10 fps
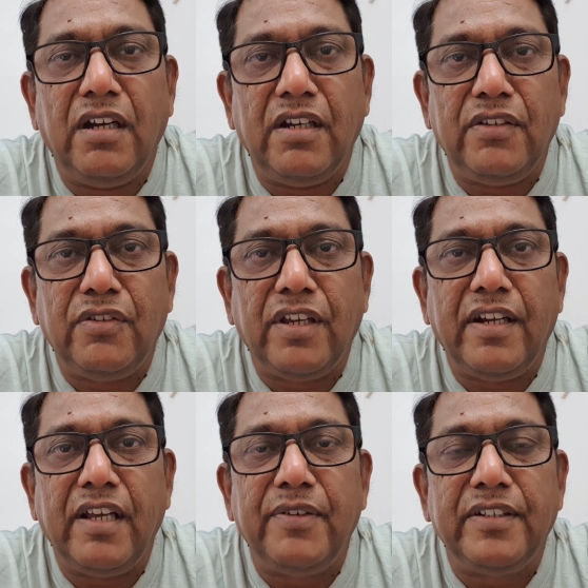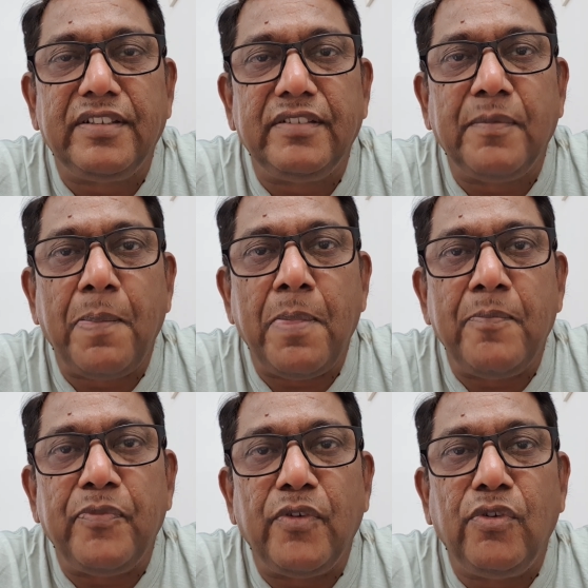you can have a
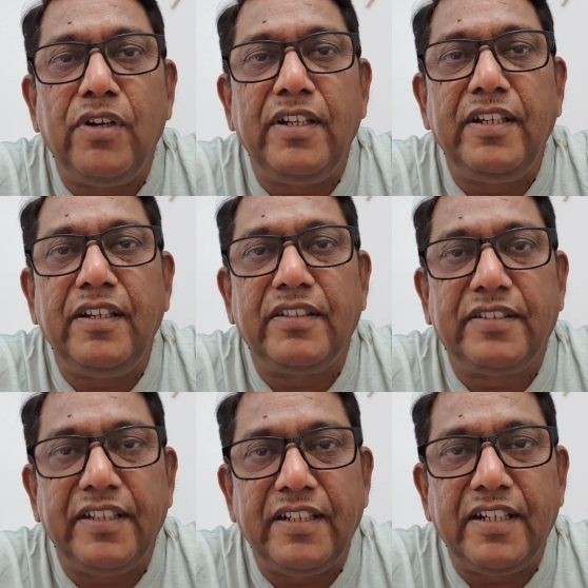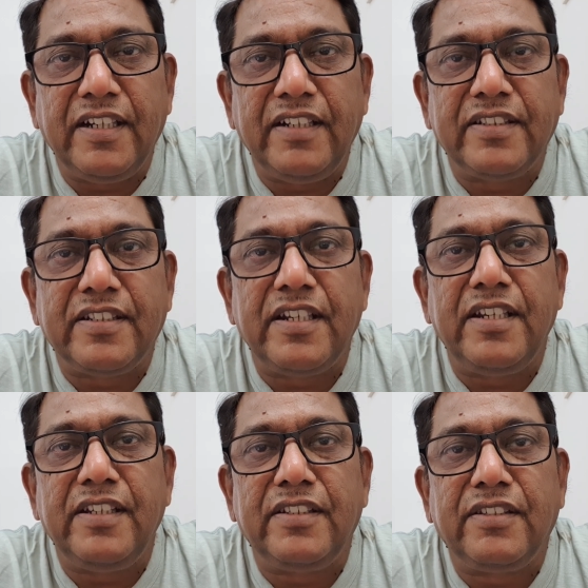only single
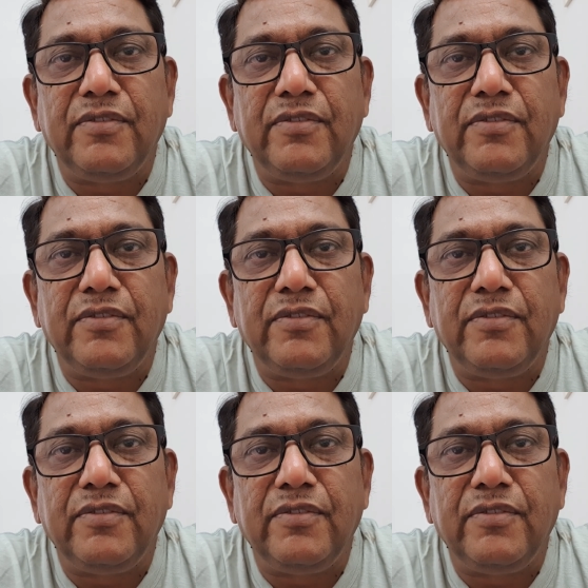stage